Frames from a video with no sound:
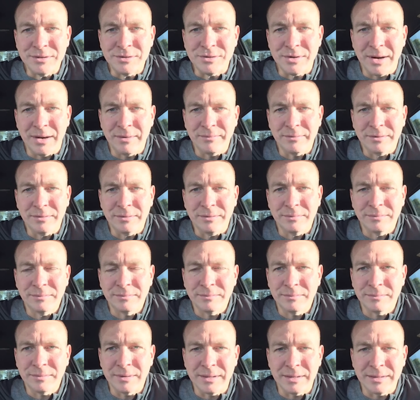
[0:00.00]
travel
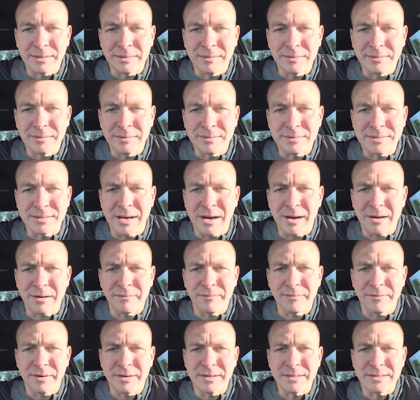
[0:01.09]
and
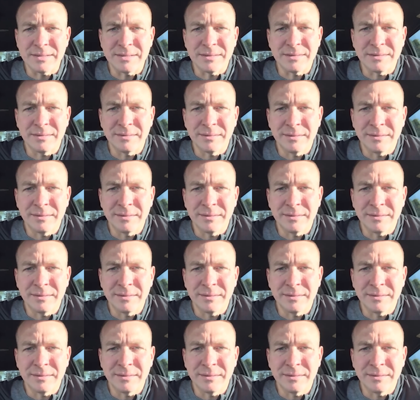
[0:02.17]
sacrifice